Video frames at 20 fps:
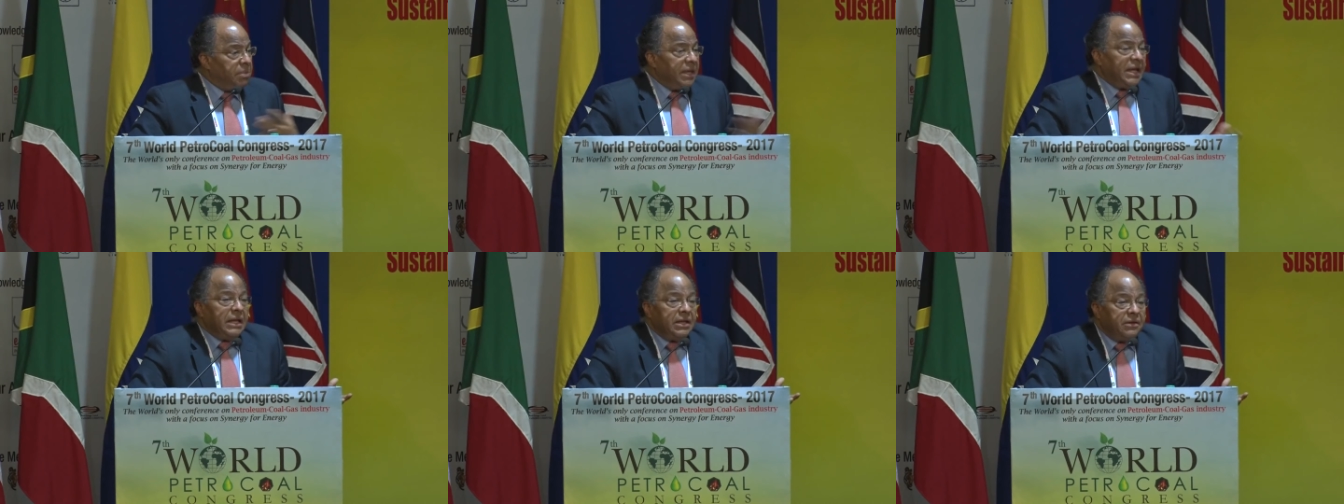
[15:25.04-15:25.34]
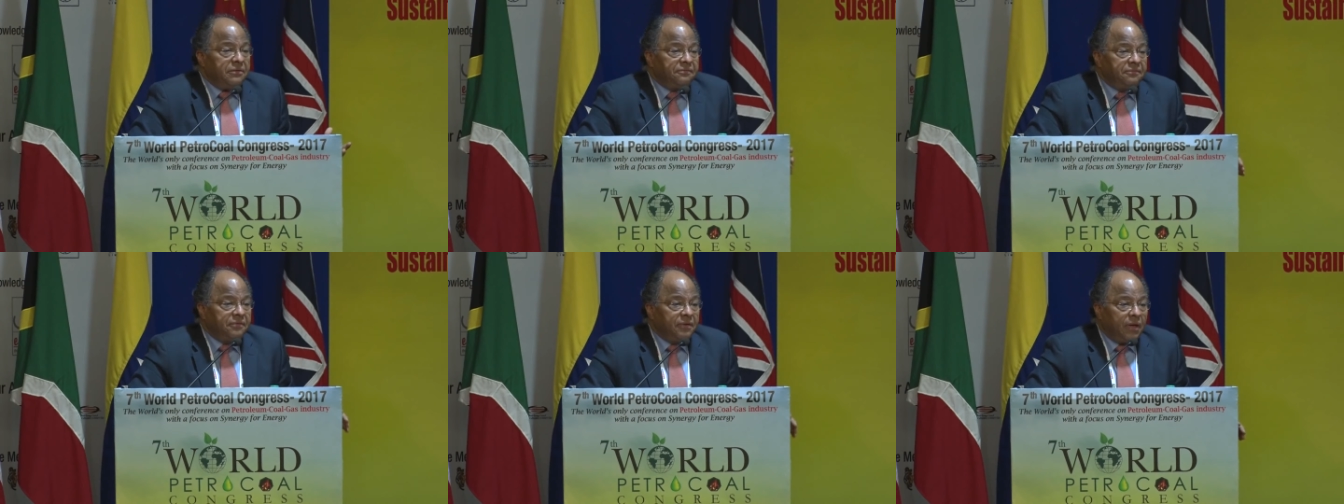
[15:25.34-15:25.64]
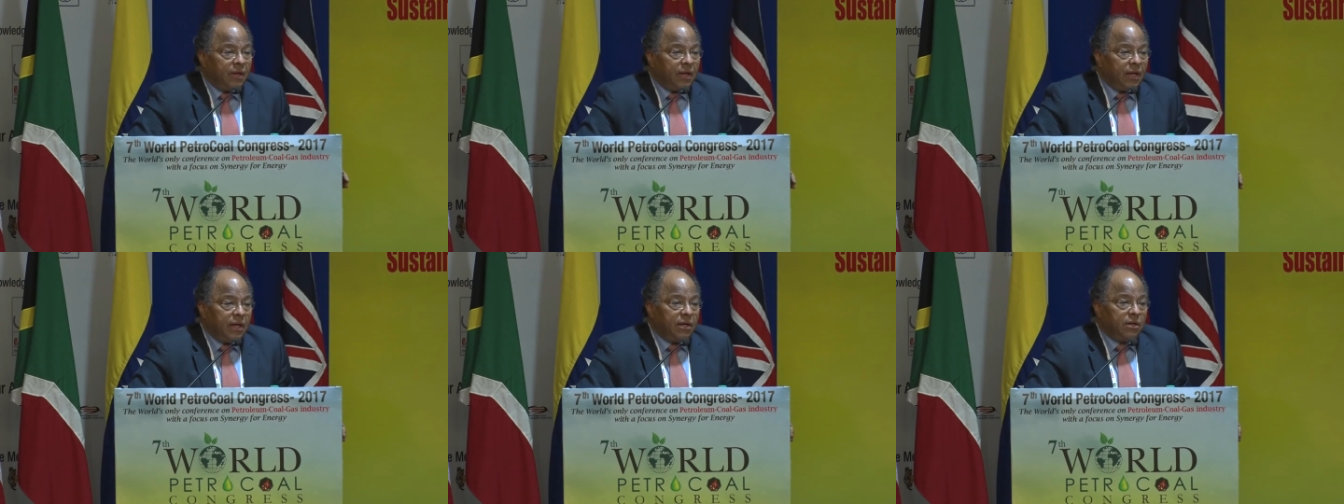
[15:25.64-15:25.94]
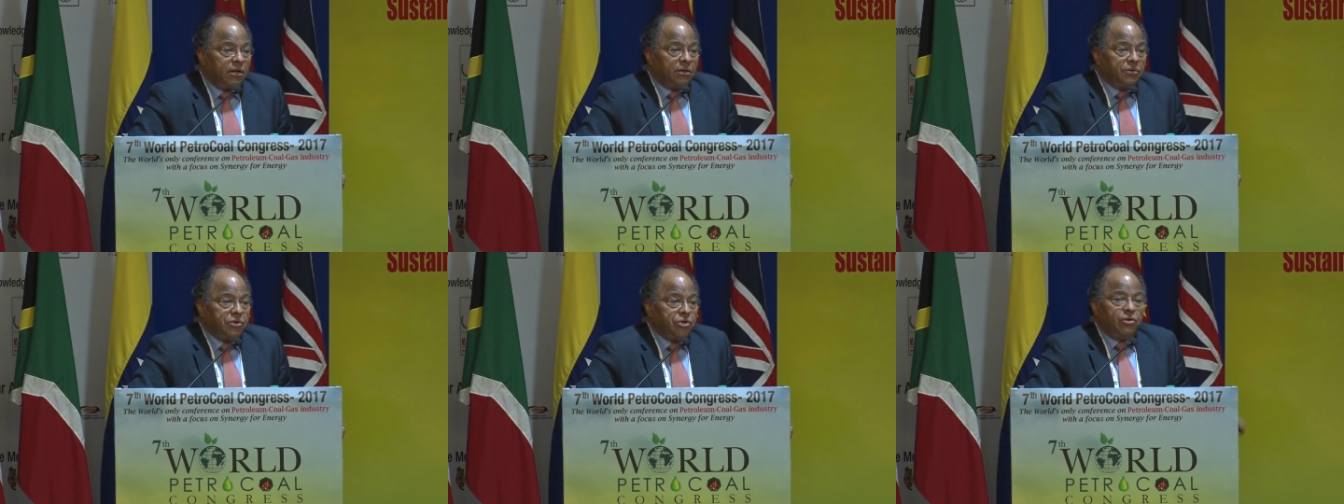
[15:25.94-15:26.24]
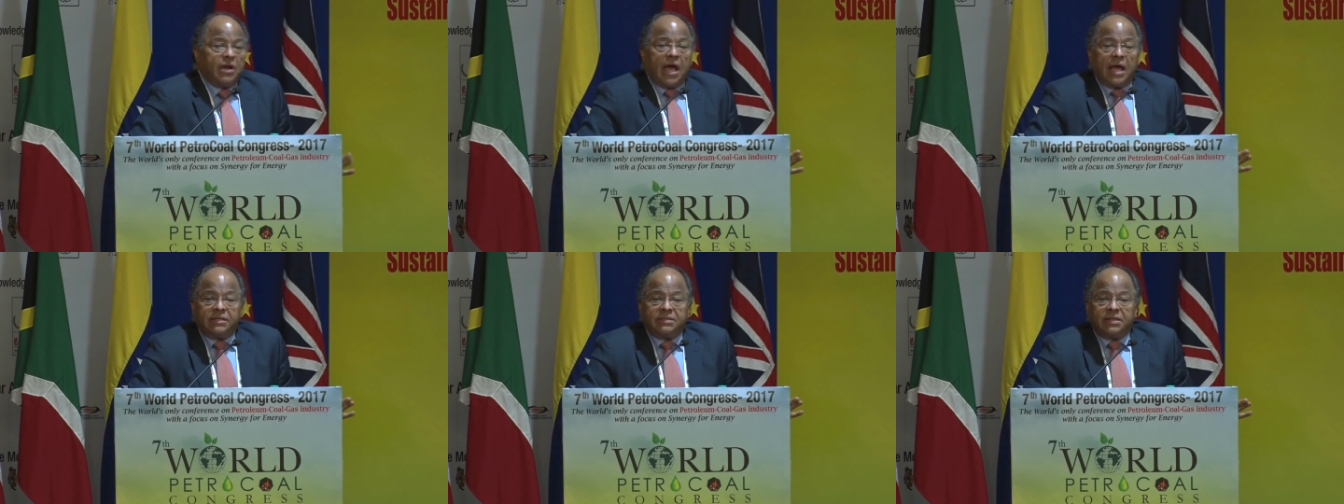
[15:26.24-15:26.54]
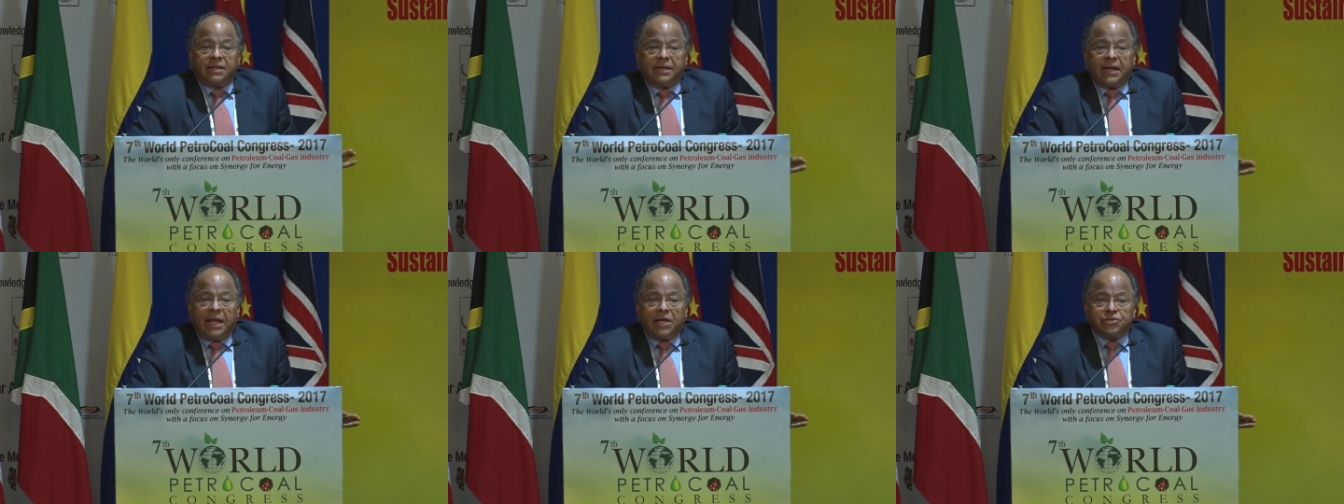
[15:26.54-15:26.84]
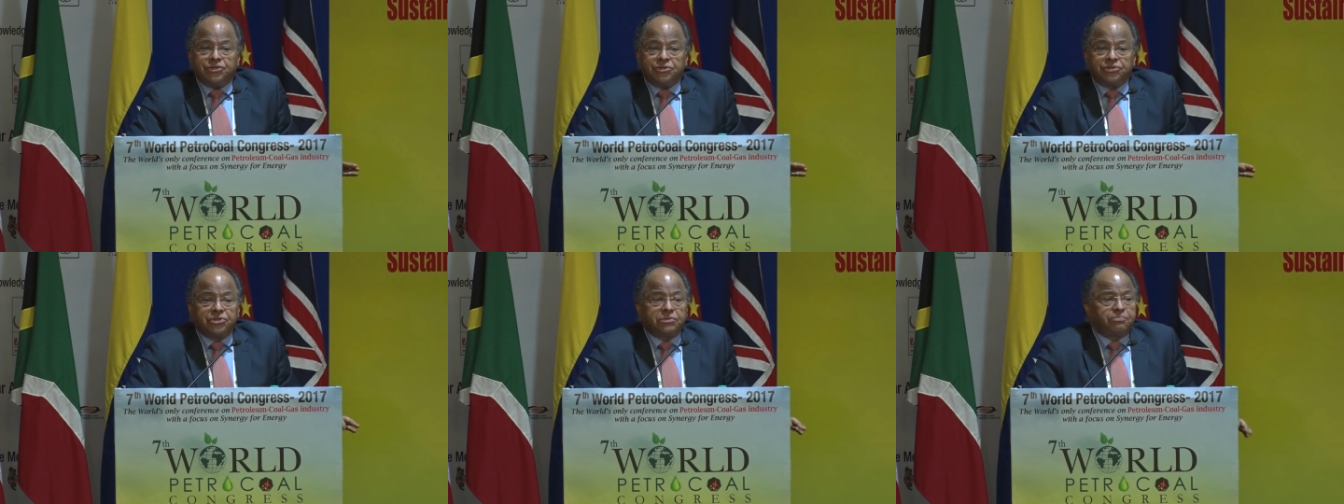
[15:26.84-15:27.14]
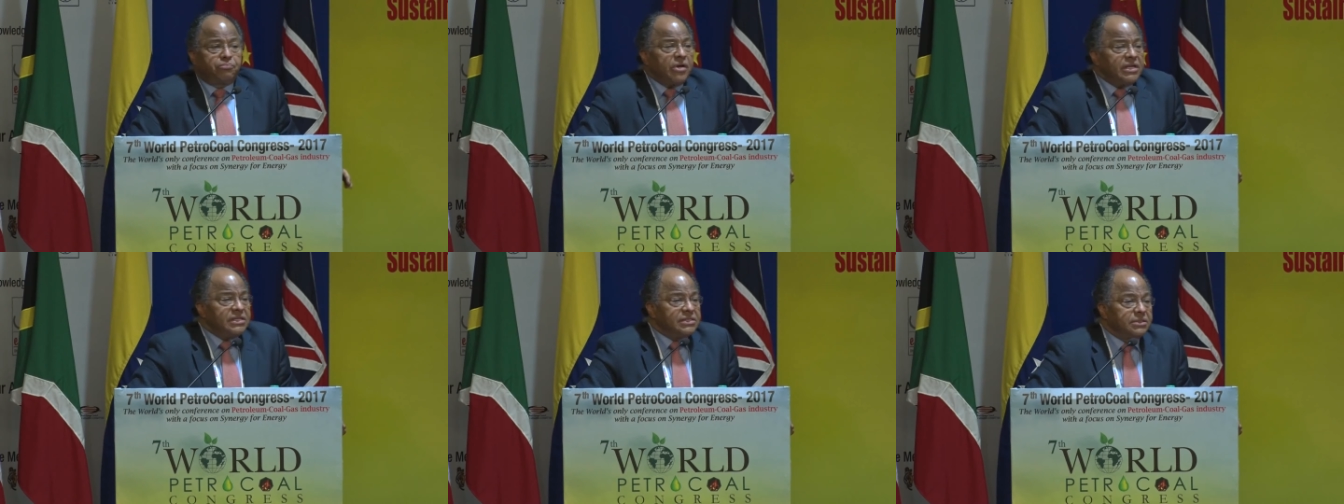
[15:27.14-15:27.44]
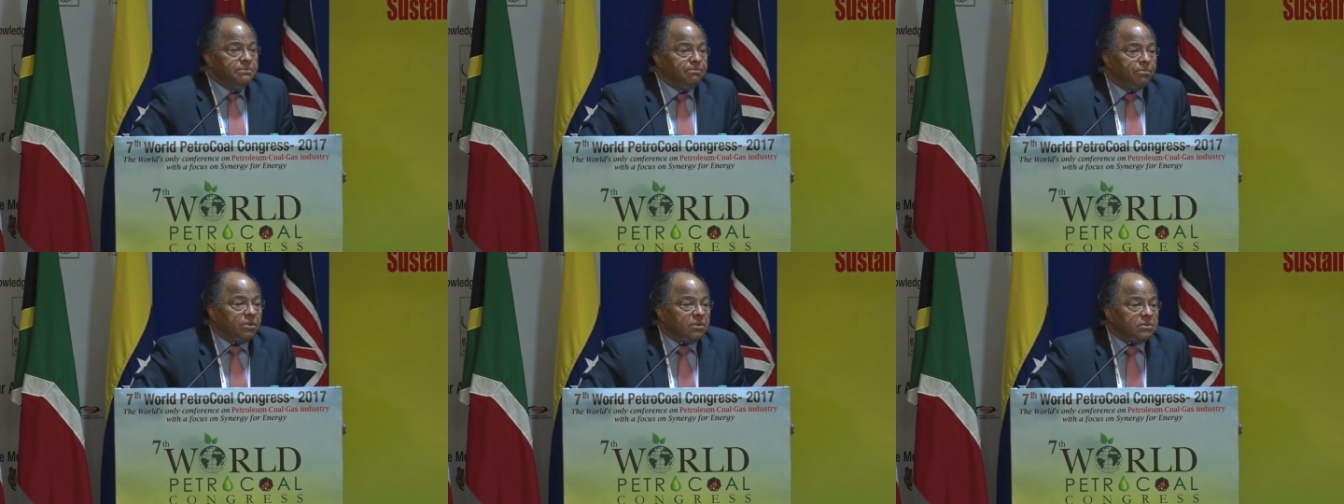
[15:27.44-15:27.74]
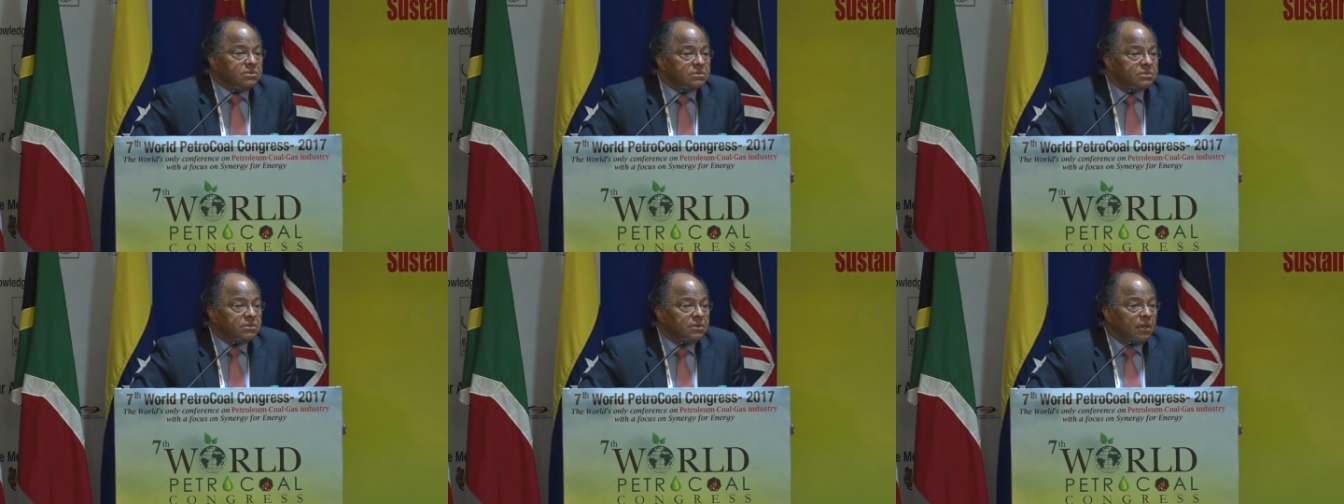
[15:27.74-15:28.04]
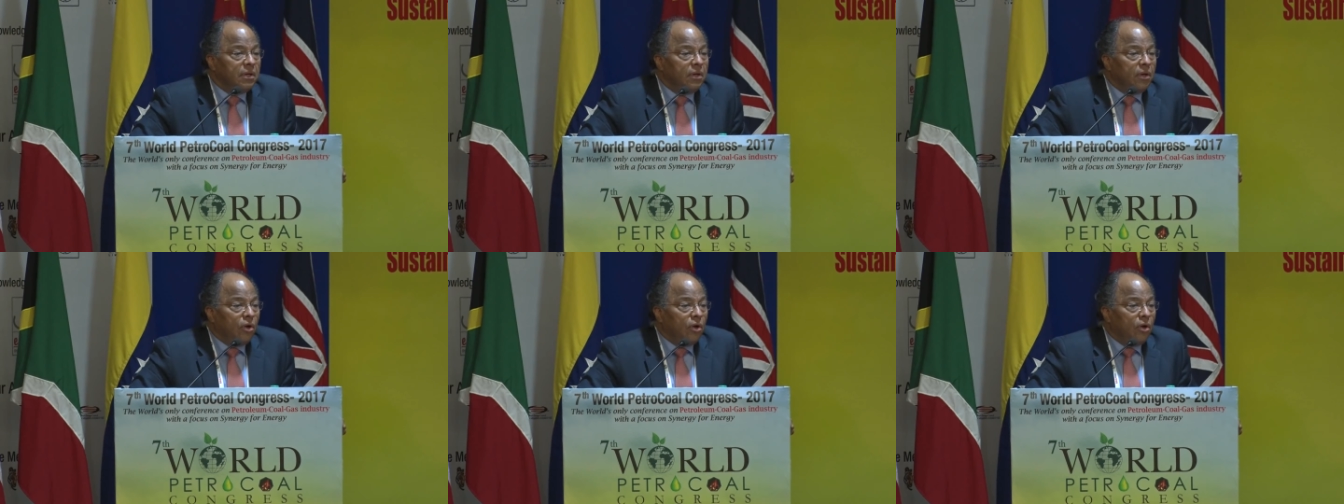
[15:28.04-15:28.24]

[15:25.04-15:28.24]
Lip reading: believe in United Nations principles